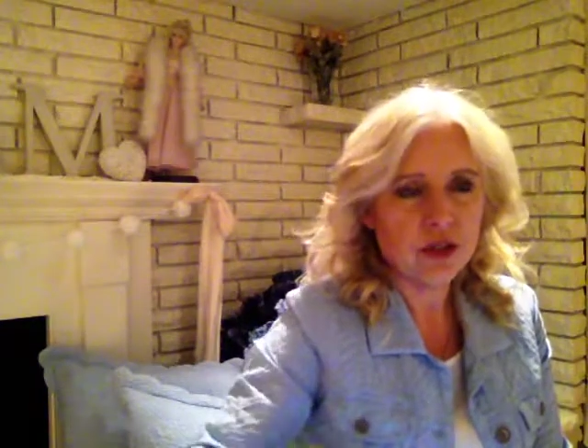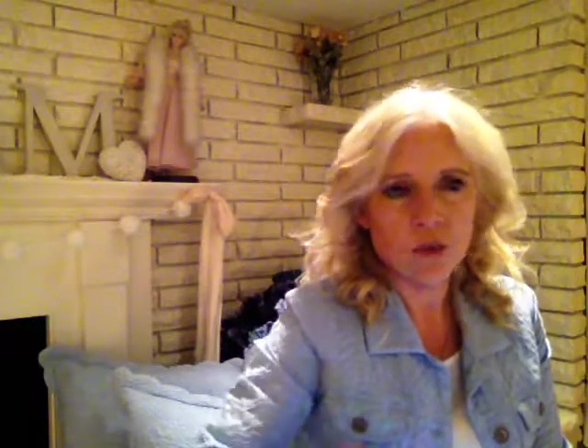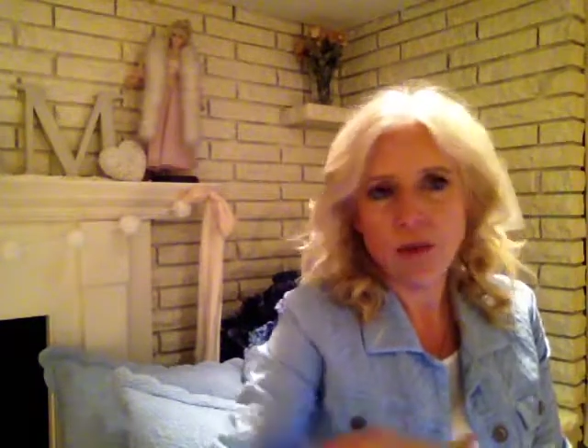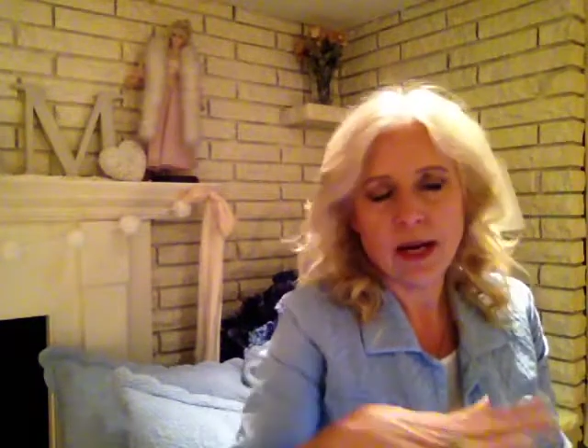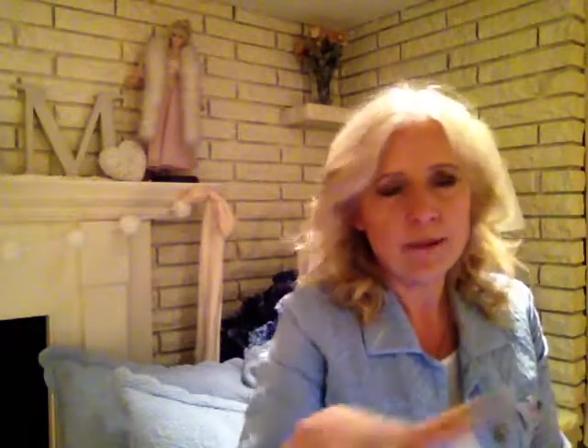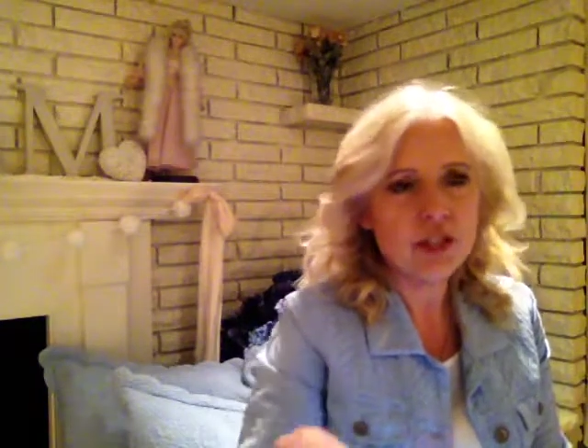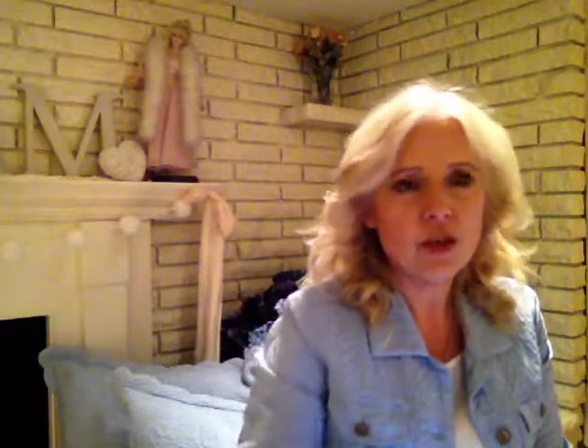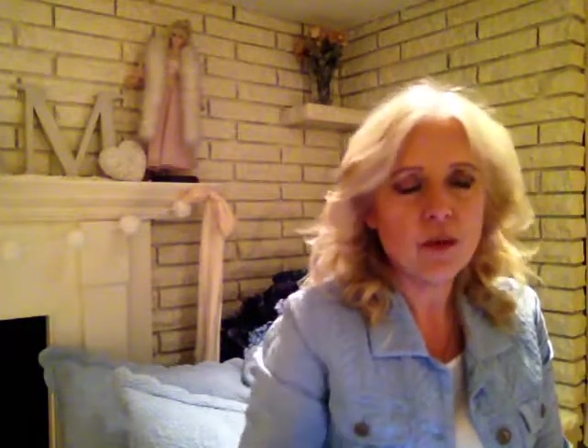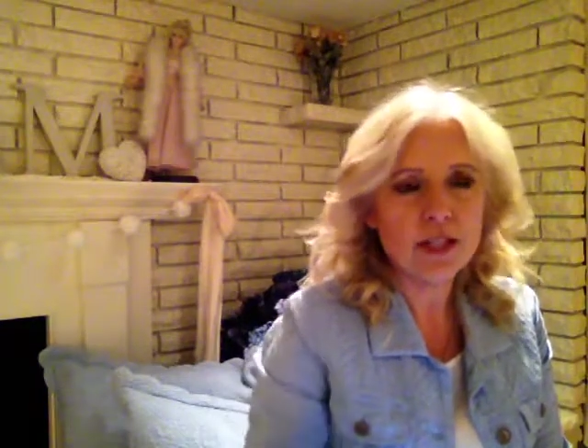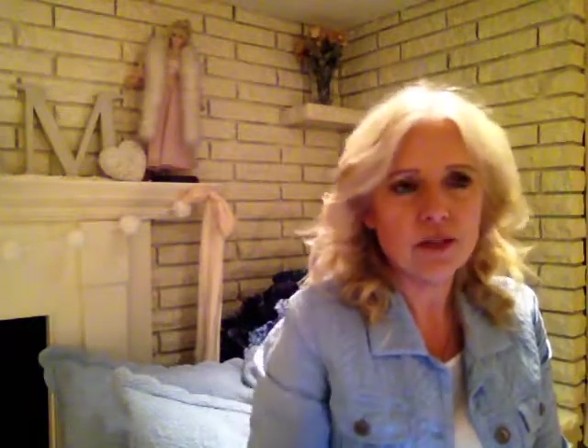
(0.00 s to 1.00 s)
what I'm
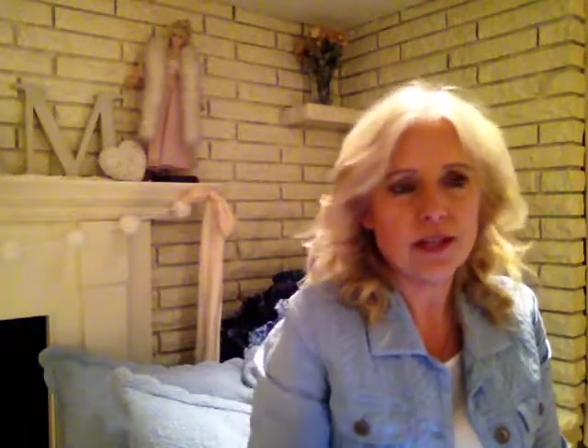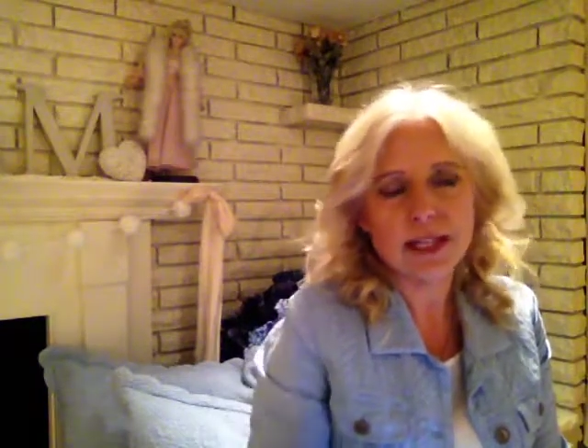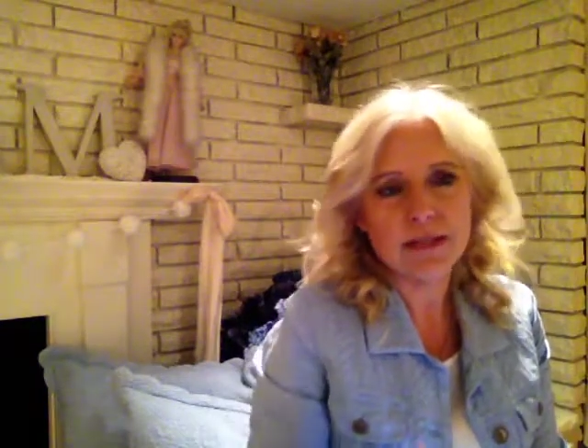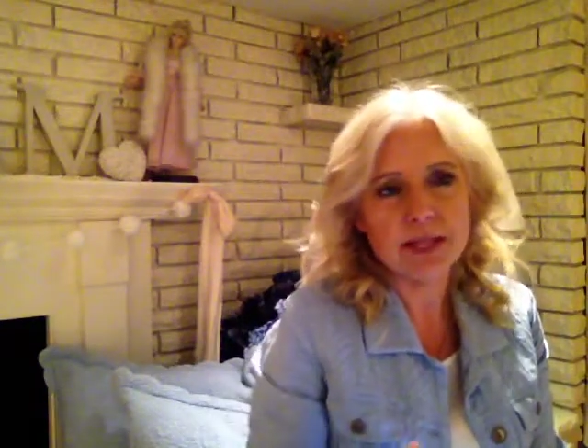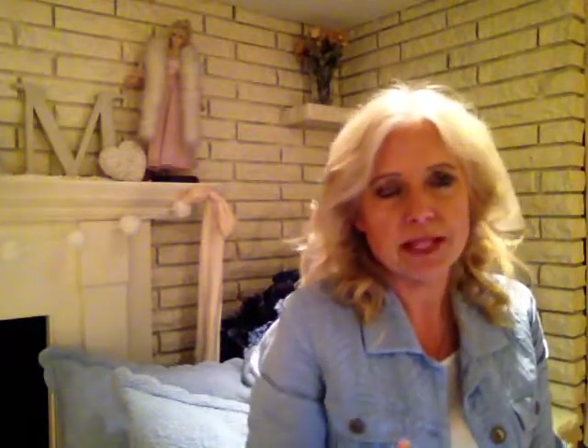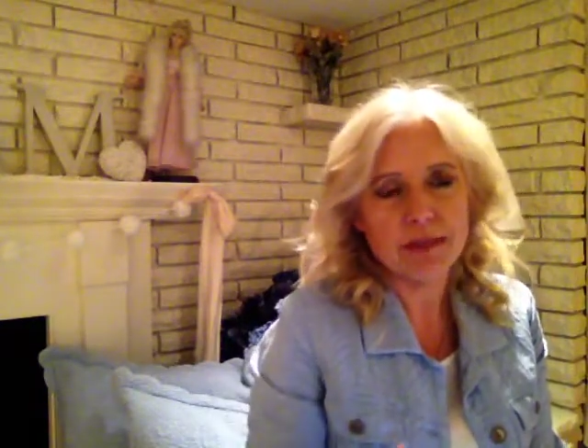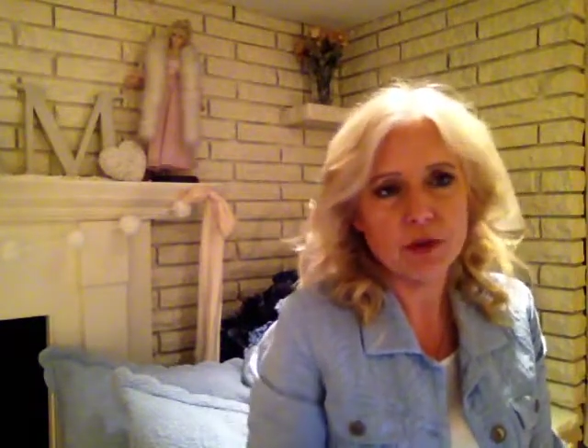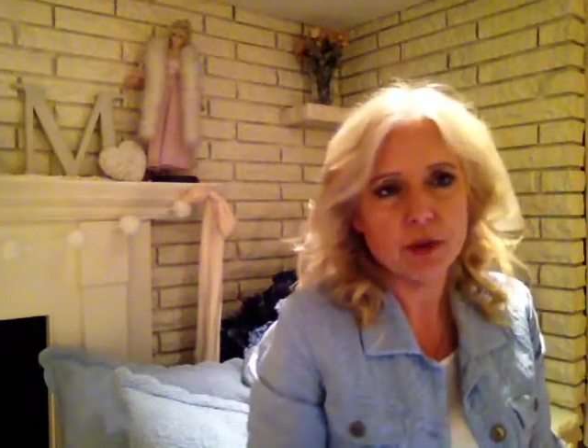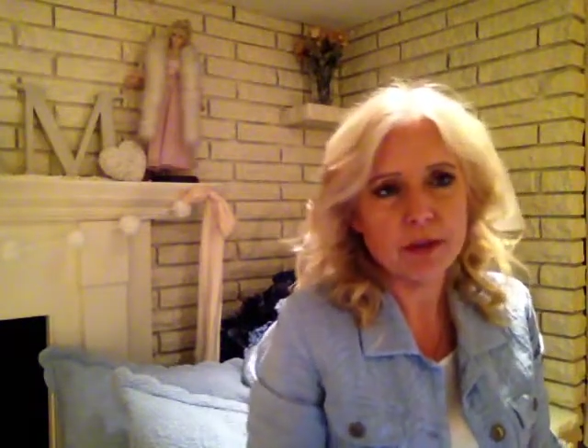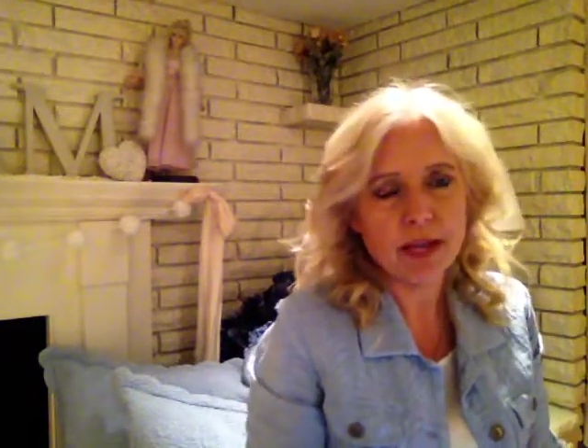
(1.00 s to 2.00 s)
showing. So a lot of times as I'm
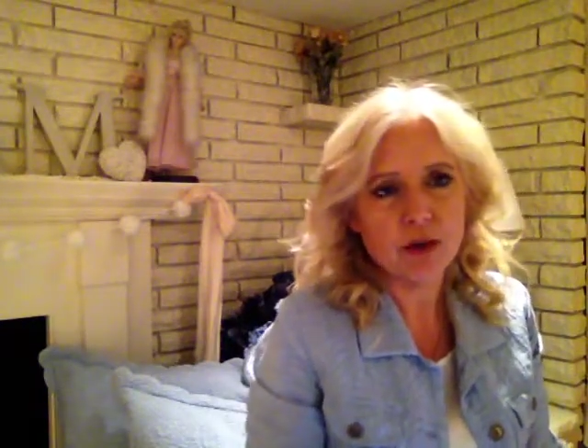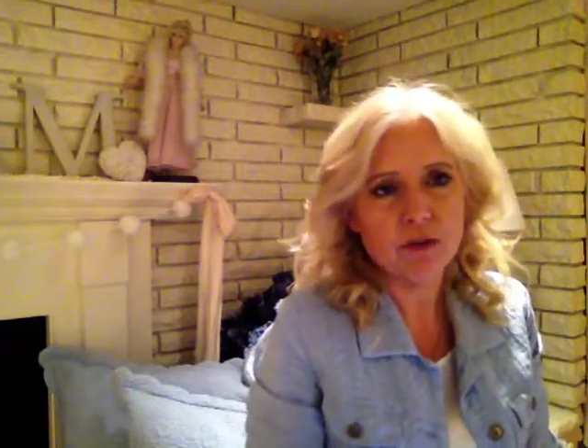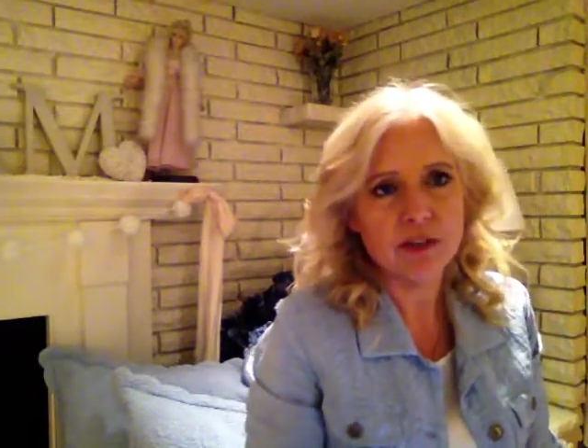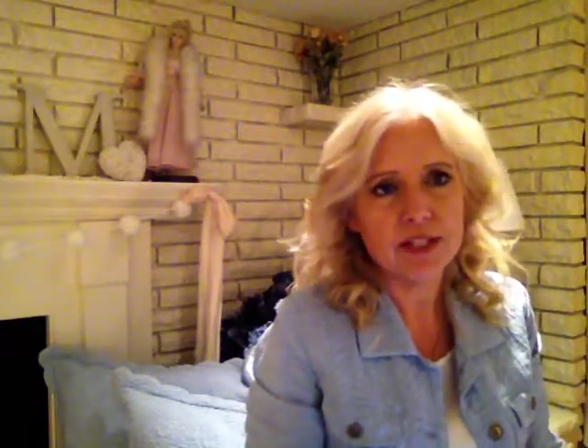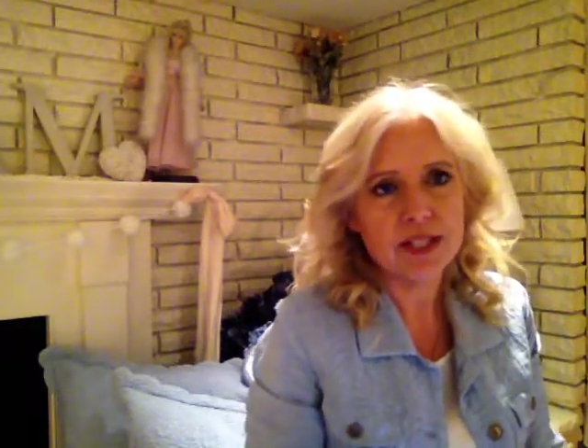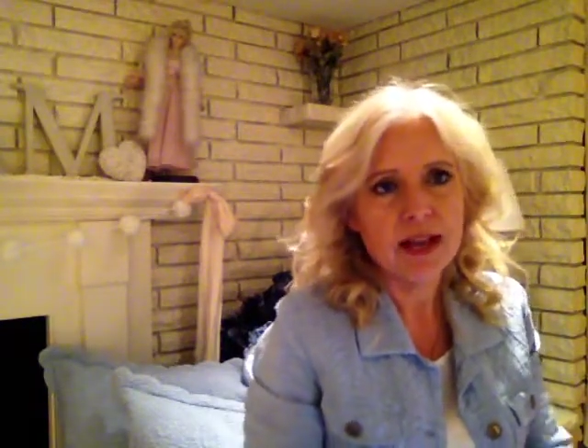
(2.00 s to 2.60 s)
doing makeovers,